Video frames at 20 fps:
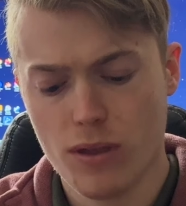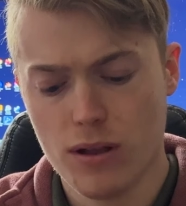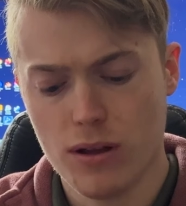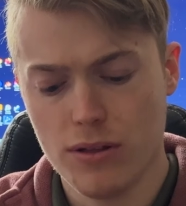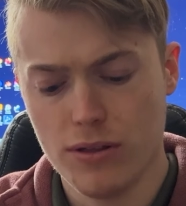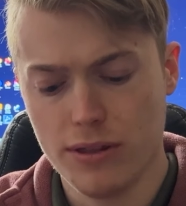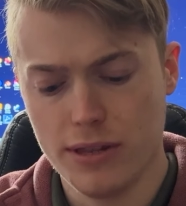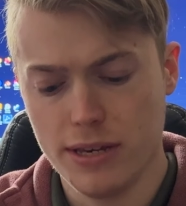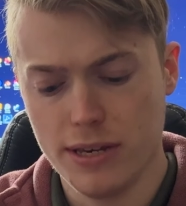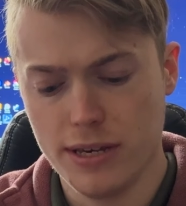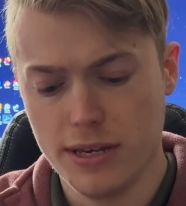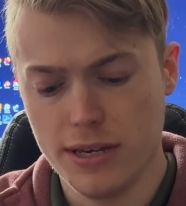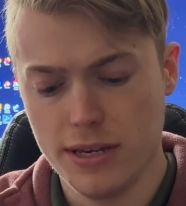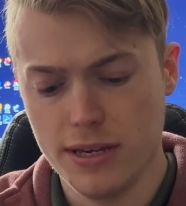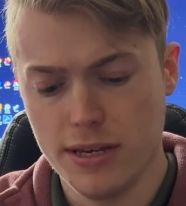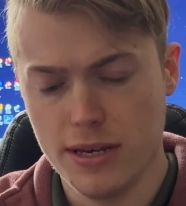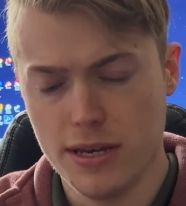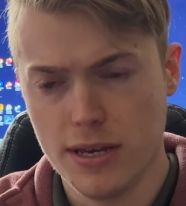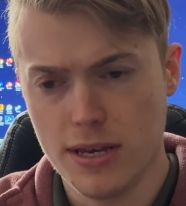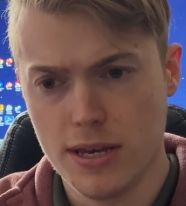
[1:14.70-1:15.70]
the
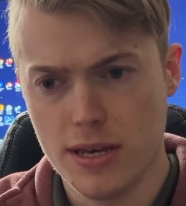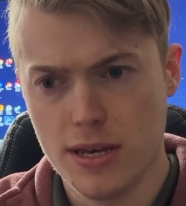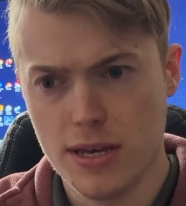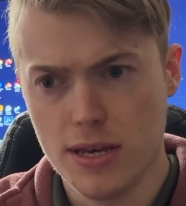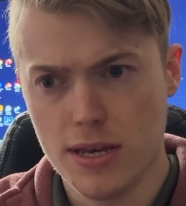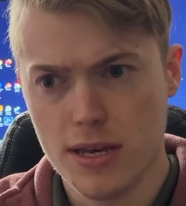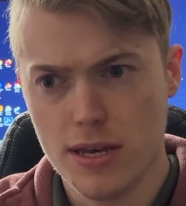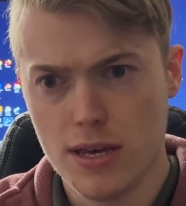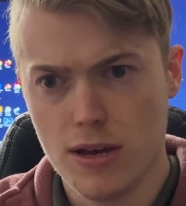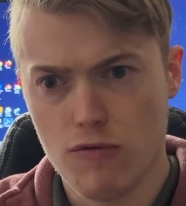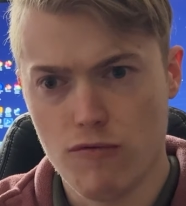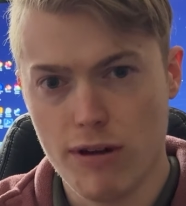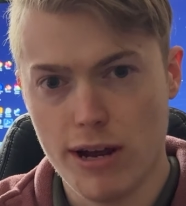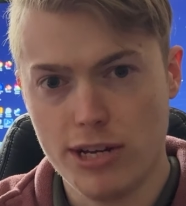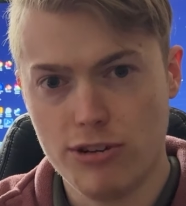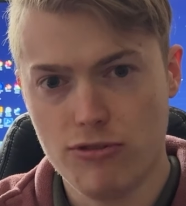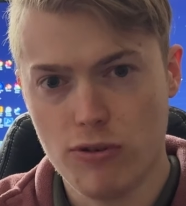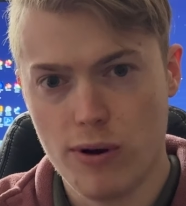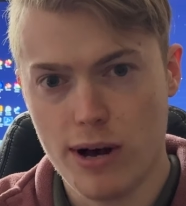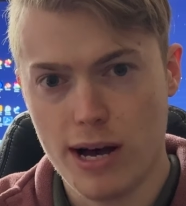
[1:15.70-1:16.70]

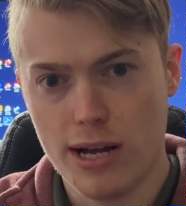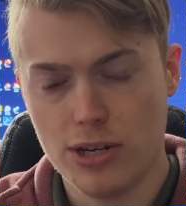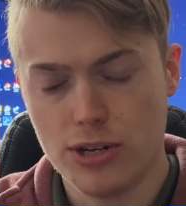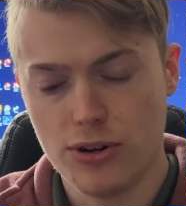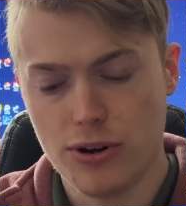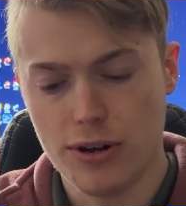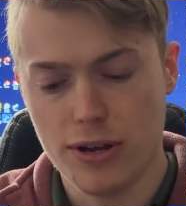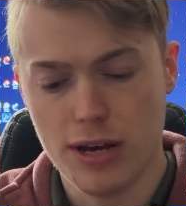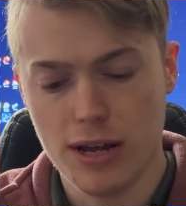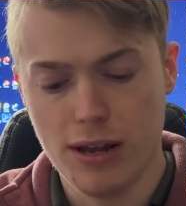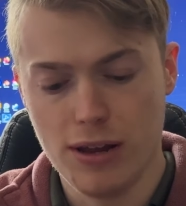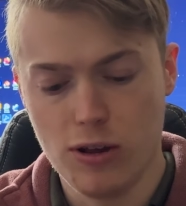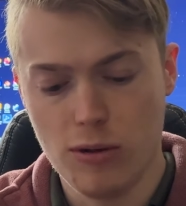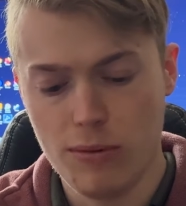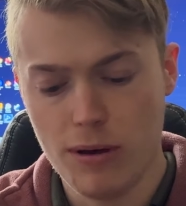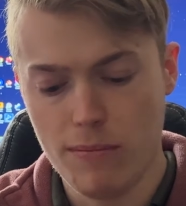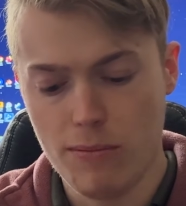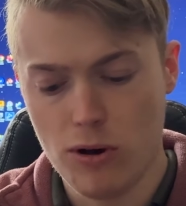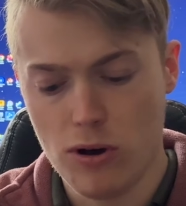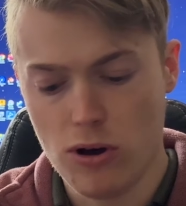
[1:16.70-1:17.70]
RetroArch on it a little
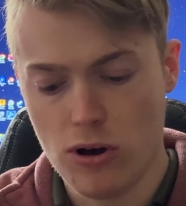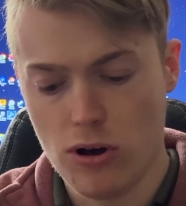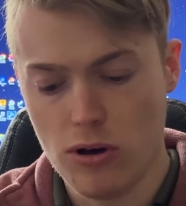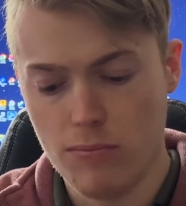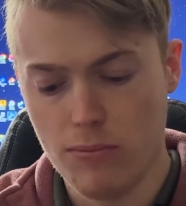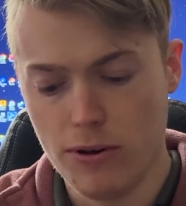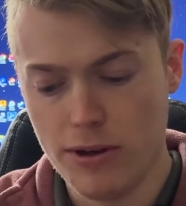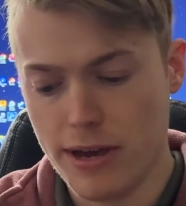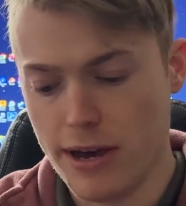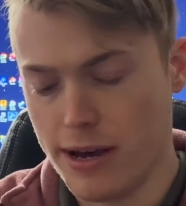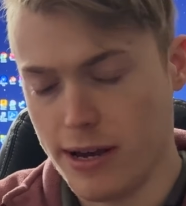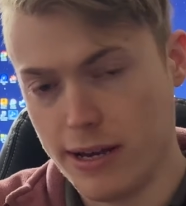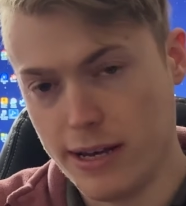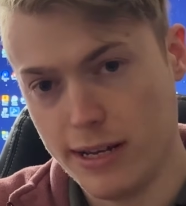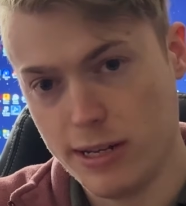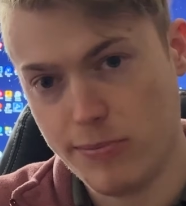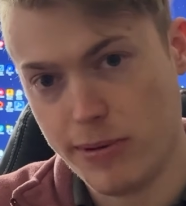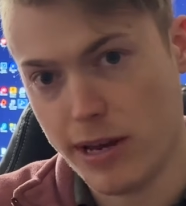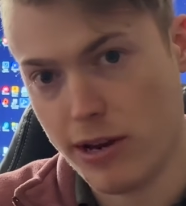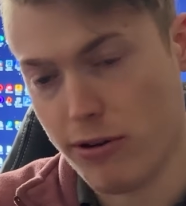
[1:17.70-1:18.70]
bit more. But yeah,
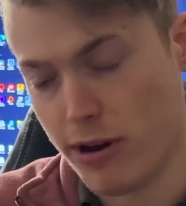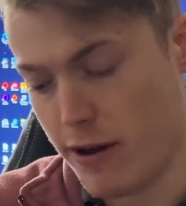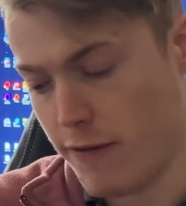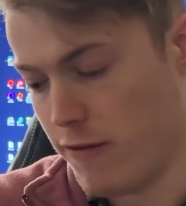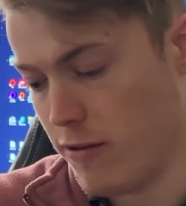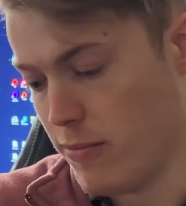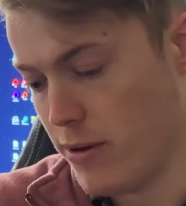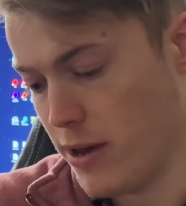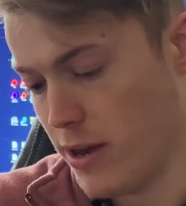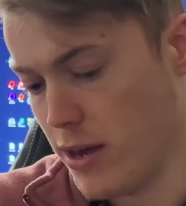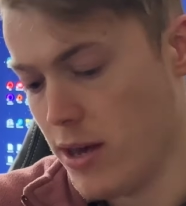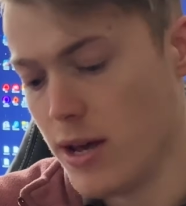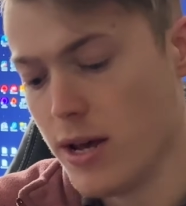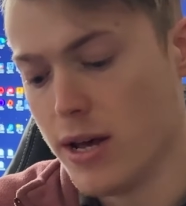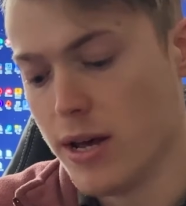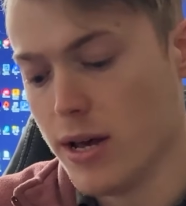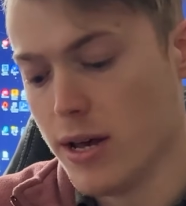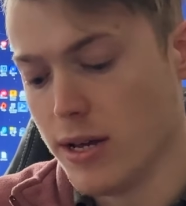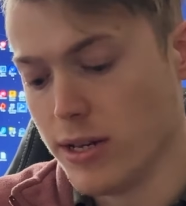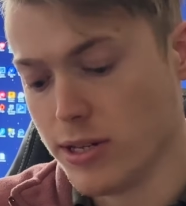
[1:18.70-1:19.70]
it's been great for me.
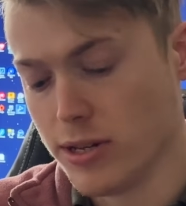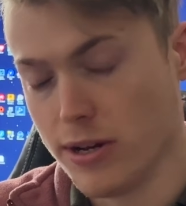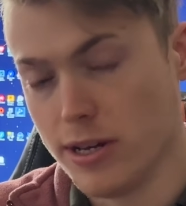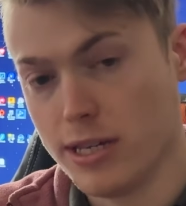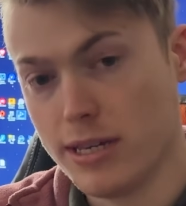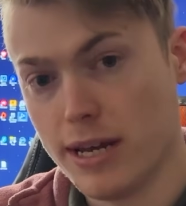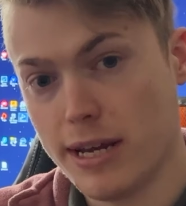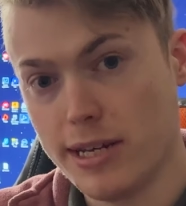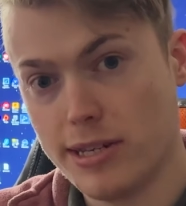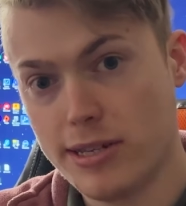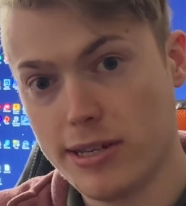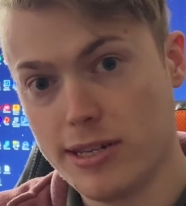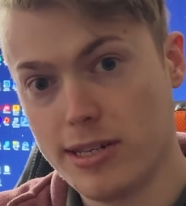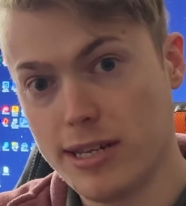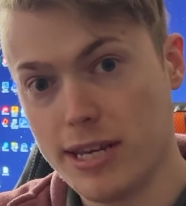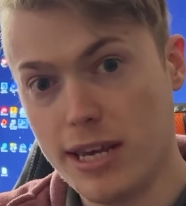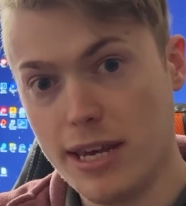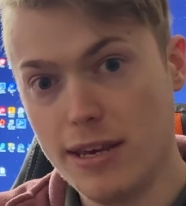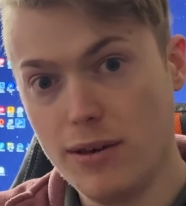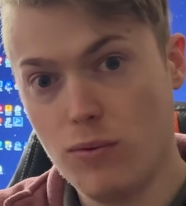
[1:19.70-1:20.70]
So it's nice to
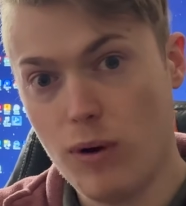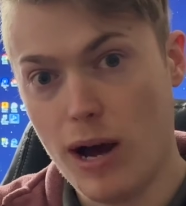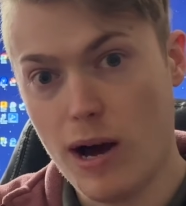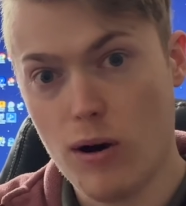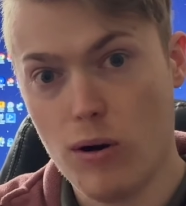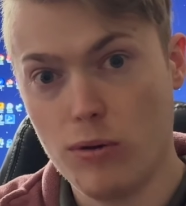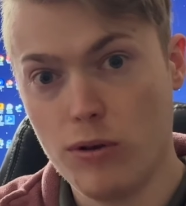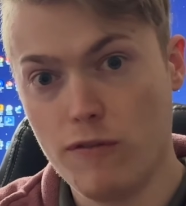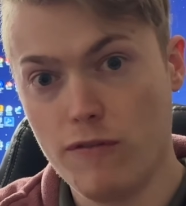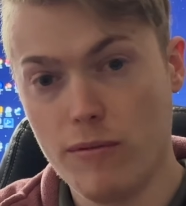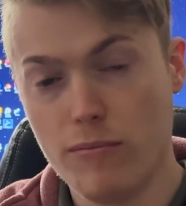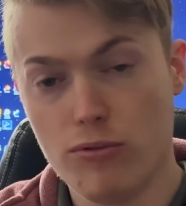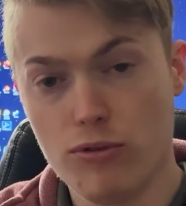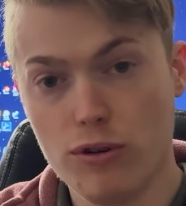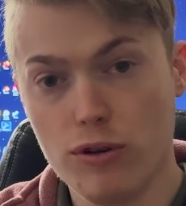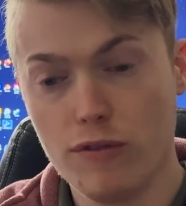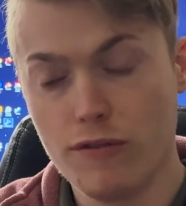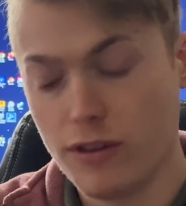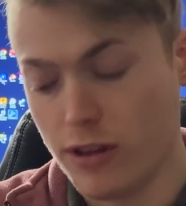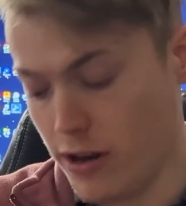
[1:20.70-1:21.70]
see how they've
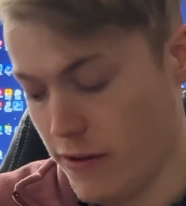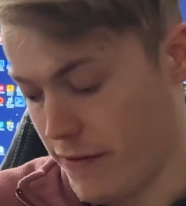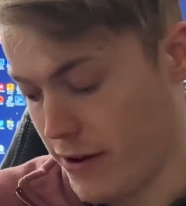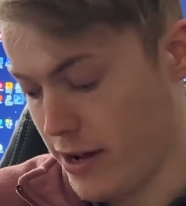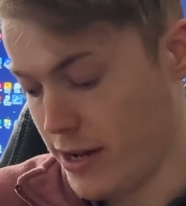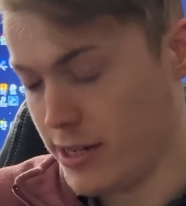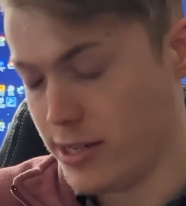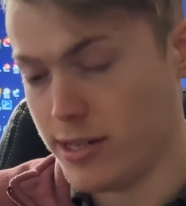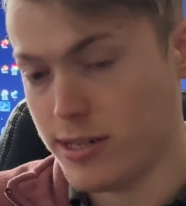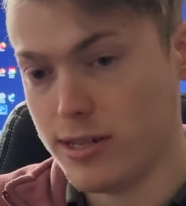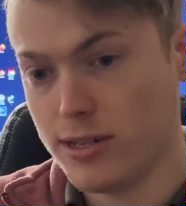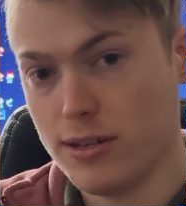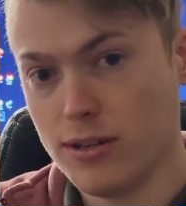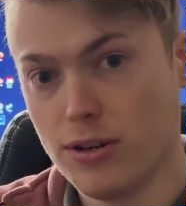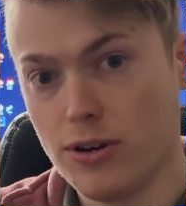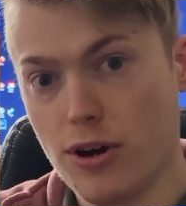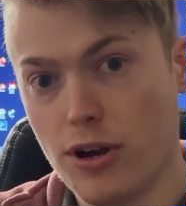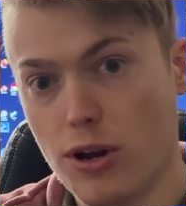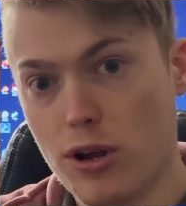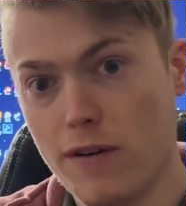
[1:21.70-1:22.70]
improved the device,
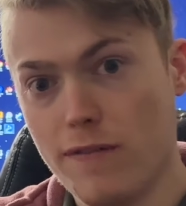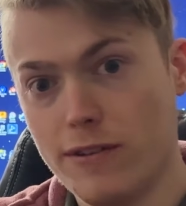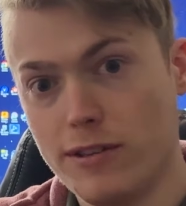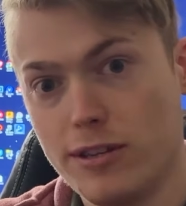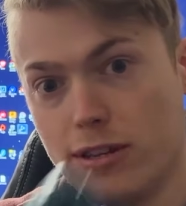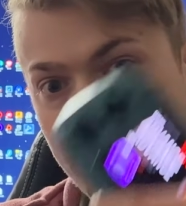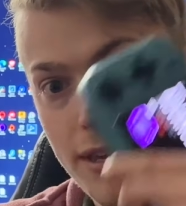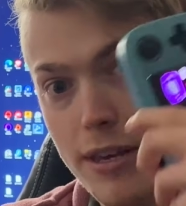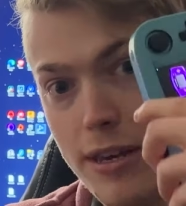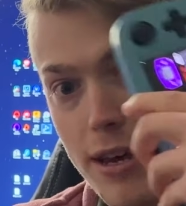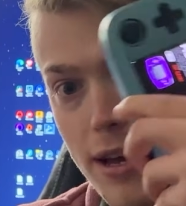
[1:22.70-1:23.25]
going over to the